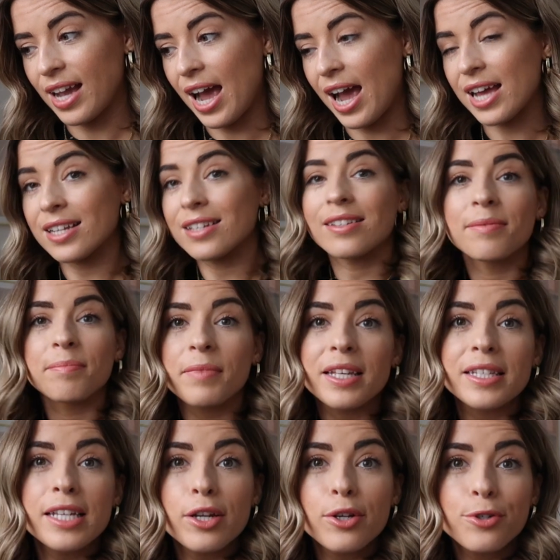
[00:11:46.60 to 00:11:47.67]

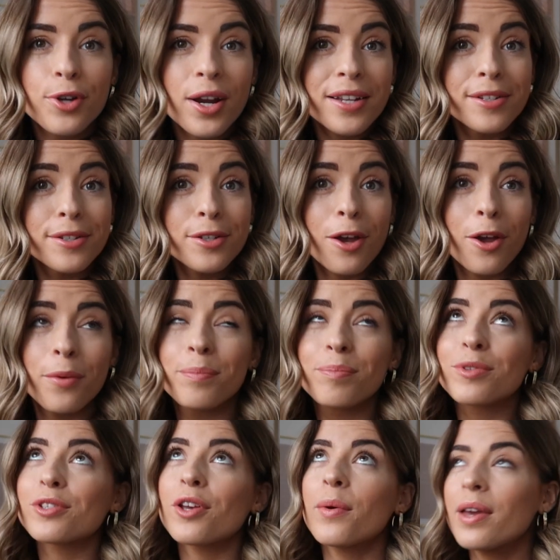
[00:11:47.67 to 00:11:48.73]
they're still on trend, so
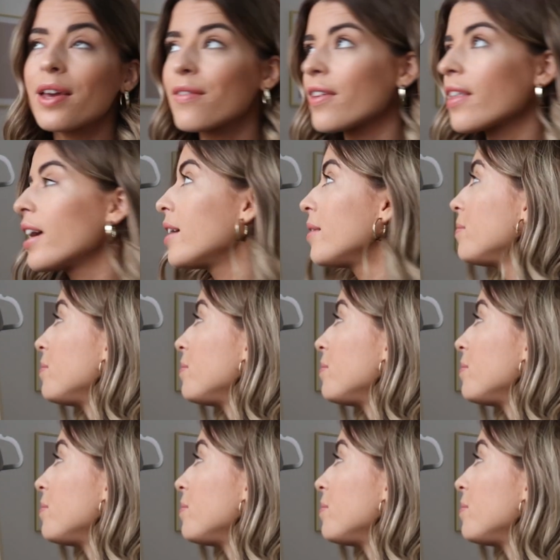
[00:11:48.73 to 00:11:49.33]
here for that.